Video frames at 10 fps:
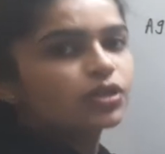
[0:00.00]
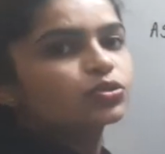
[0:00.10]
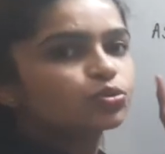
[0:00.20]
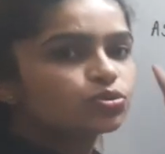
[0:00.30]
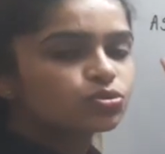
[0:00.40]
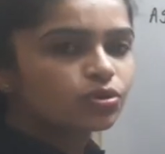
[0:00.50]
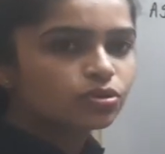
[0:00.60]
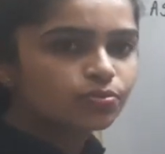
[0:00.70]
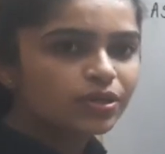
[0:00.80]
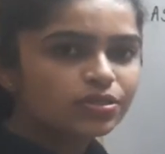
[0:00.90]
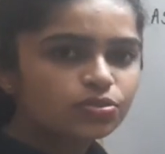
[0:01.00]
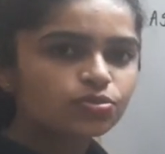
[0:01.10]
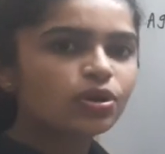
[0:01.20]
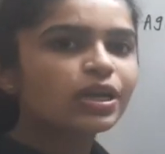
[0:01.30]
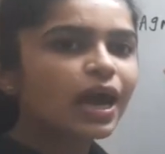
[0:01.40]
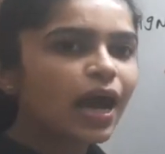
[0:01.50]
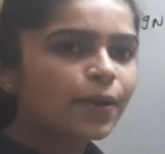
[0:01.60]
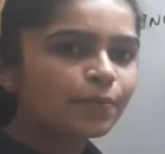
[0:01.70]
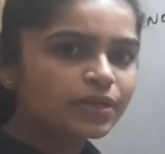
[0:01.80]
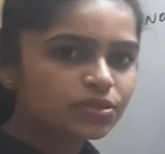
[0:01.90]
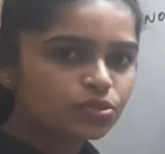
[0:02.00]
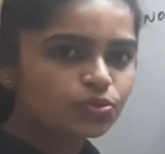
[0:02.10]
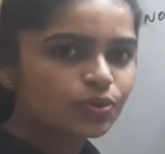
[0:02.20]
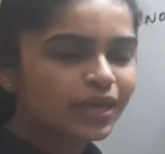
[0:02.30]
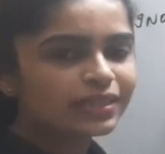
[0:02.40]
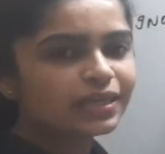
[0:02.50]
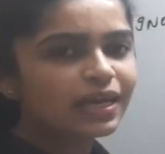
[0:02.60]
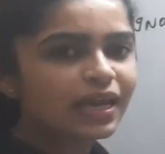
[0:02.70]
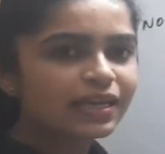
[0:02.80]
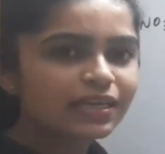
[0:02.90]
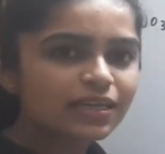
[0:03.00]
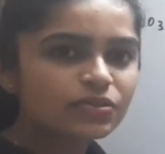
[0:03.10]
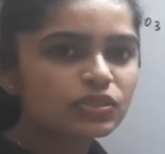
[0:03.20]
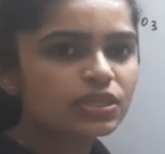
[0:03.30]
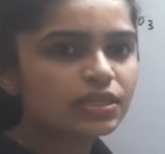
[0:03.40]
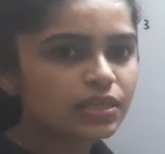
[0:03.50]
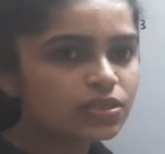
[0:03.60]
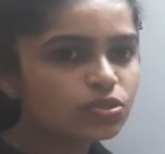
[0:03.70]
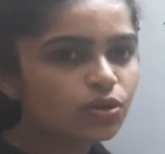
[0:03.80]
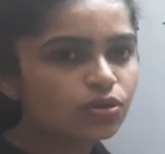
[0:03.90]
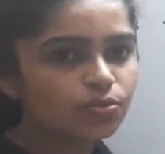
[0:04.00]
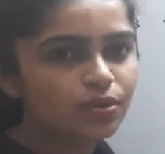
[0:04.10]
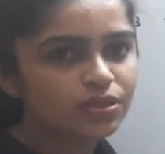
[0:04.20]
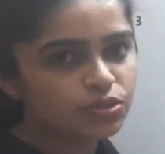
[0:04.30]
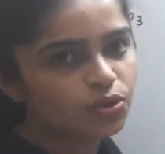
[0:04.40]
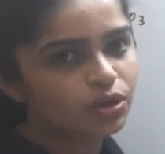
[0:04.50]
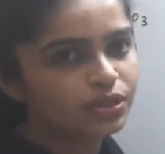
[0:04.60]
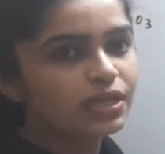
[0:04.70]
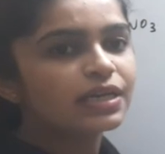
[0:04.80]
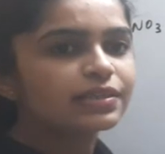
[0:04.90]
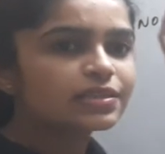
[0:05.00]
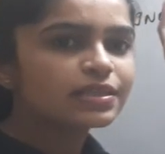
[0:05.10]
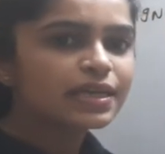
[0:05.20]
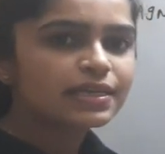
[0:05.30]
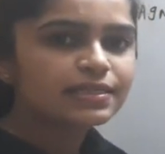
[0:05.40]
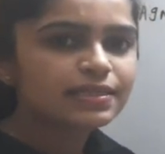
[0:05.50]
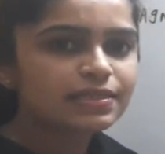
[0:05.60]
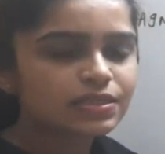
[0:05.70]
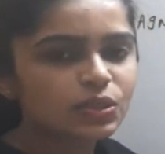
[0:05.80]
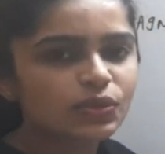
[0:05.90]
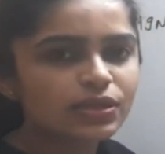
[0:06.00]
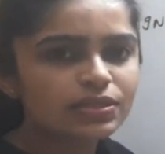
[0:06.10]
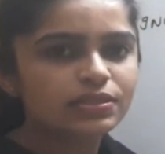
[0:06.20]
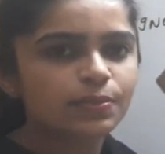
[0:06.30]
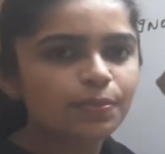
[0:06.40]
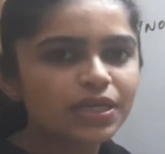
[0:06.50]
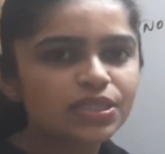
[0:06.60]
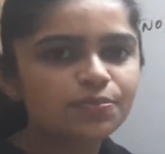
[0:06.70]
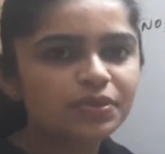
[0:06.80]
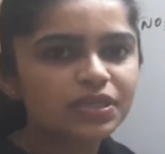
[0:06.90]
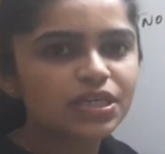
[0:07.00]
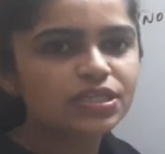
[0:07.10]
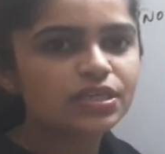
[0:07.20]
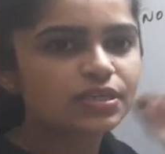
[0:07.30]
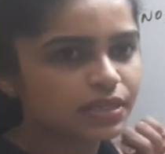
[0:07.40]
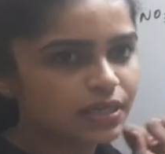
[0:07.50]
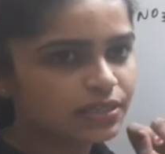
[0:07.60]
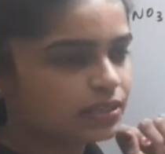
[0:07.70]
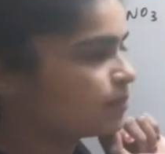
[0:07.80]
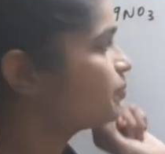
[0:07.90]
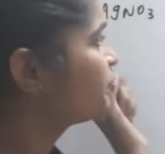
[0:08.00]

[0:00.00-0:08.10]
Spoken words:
Two soluble salt are mixed together and gives the insoluble salt. This reaction is known as the precipitation reaction.